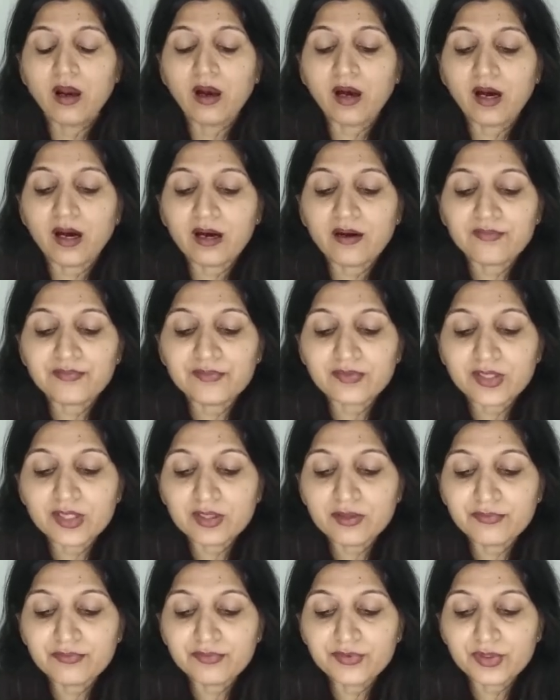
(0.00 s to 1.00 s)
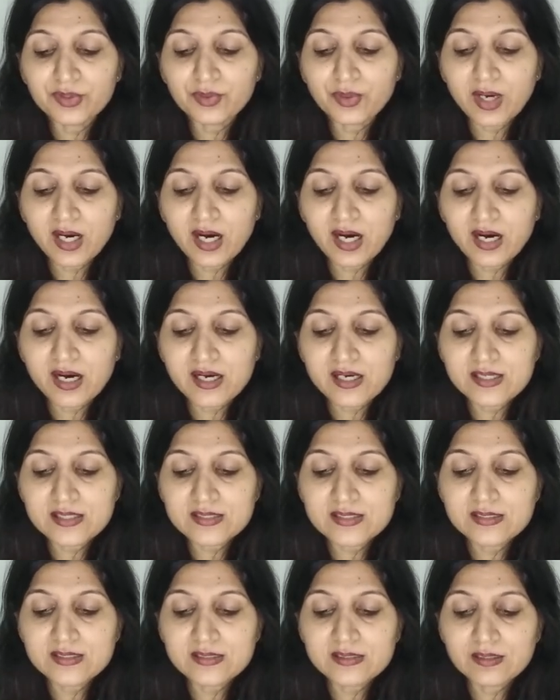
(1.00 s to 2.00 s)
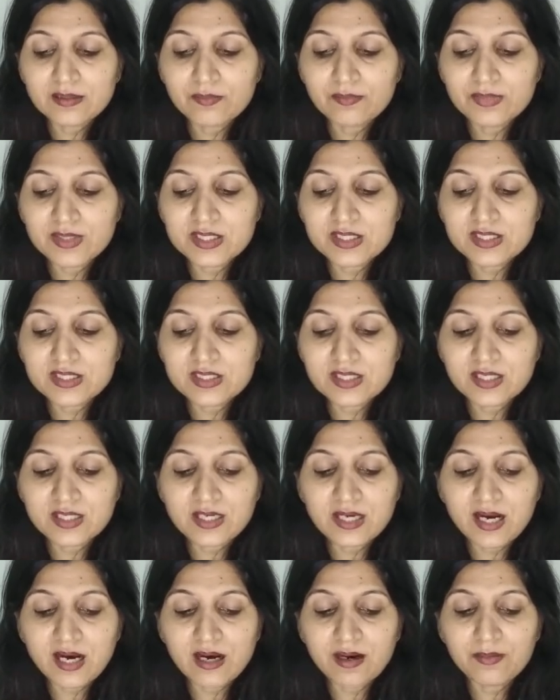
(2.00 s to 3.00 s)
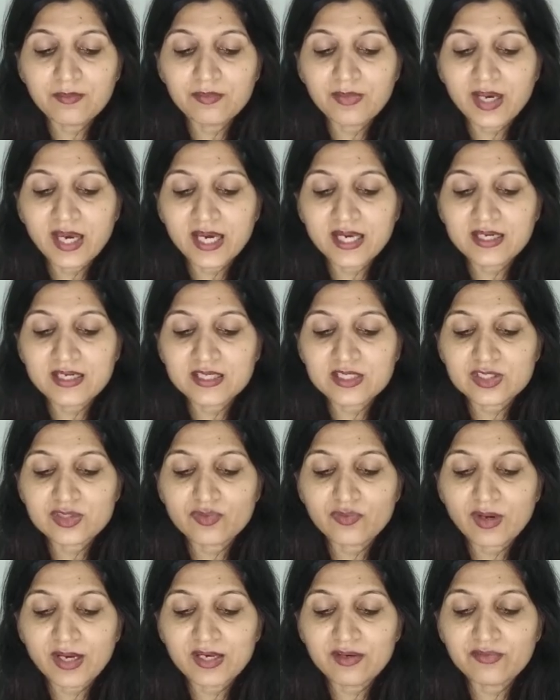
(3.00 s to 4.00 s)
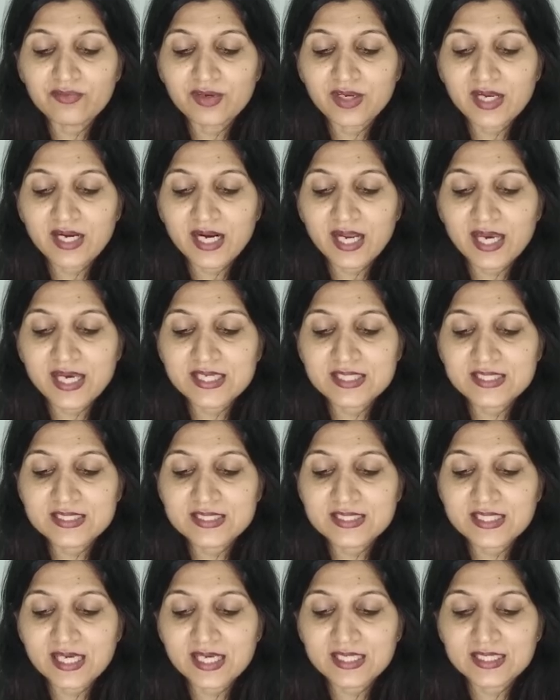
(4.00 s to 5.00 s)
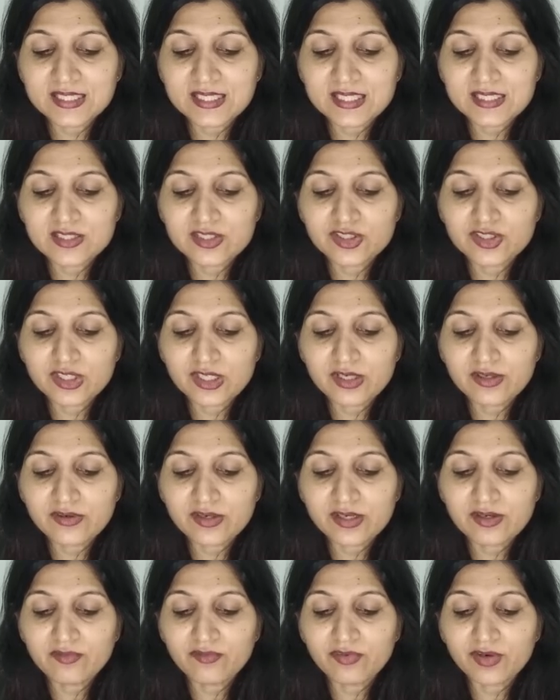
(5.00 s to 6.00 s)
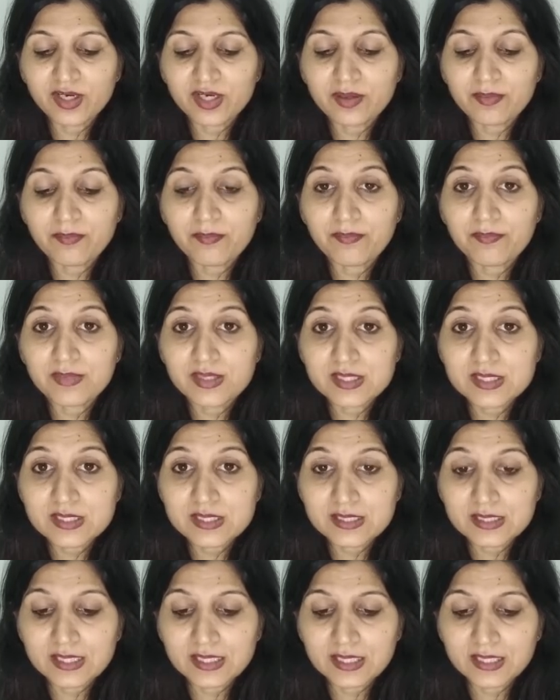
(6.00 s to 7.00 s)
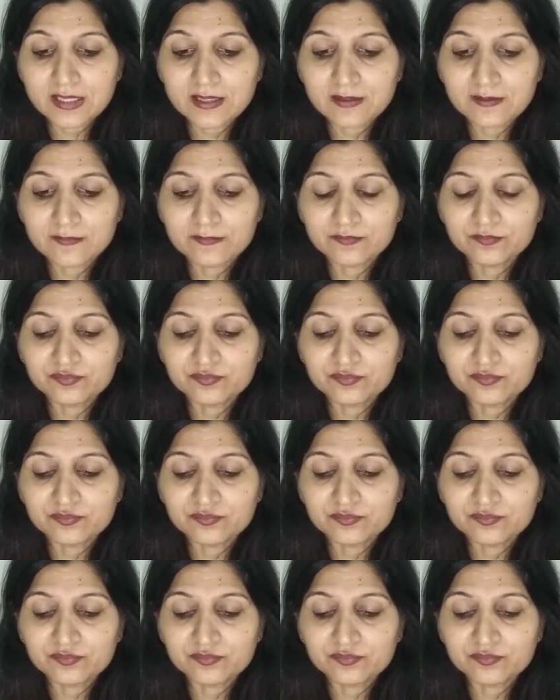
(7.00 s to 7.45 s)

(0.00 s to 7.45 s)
After a few hours, Mr. Ram and his wife realized that their children were missing.